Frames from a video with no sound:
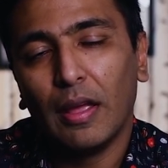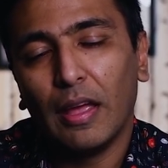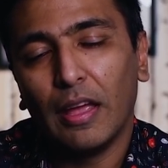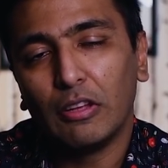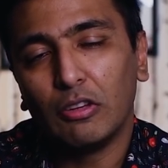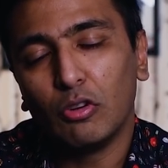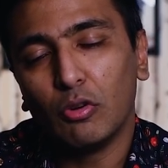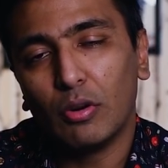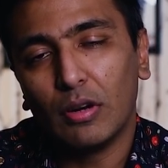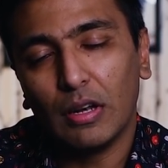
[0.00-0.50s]

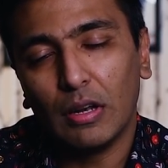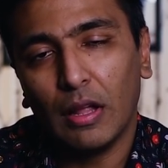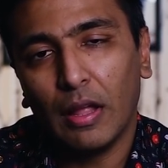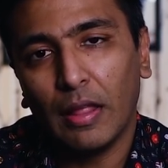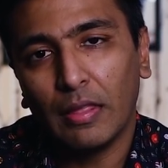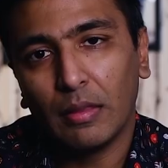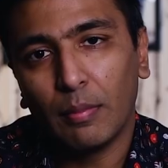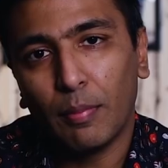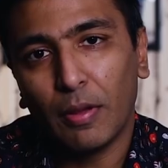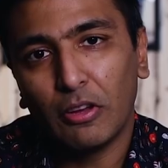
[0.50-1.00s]
And, you're,
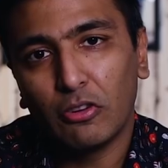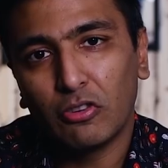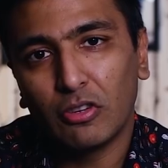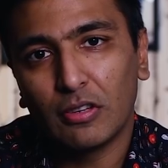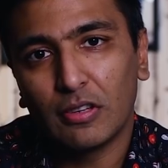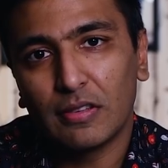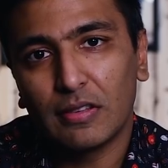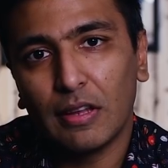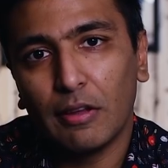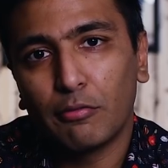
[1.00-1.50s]
and the
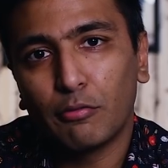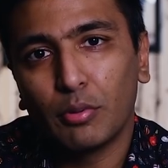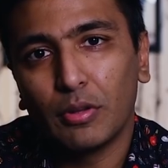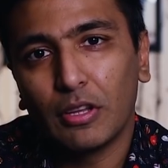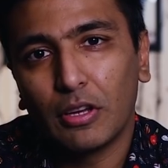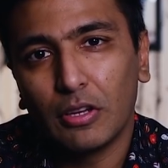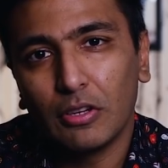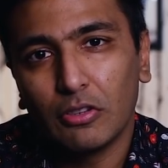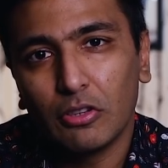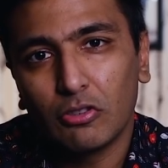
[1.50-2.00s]
patient is left
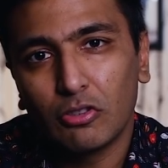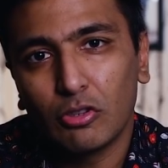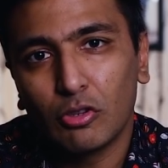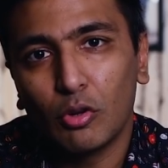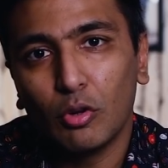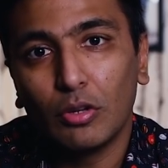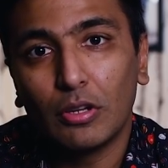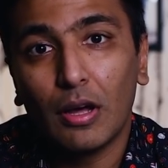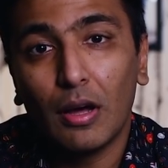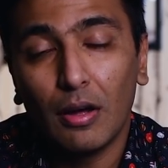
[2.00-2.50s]
with a condition
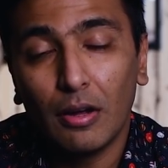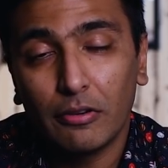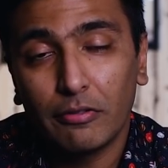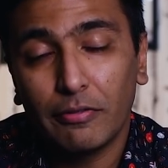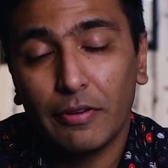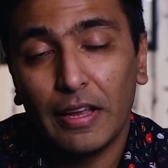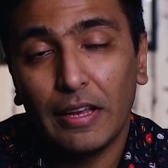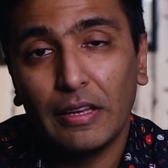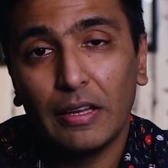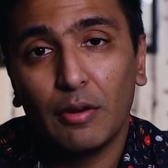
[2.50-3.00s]
called heart
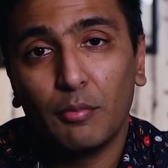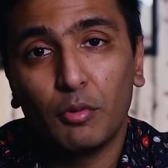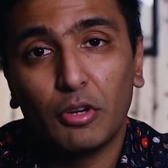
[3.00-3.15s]
failure,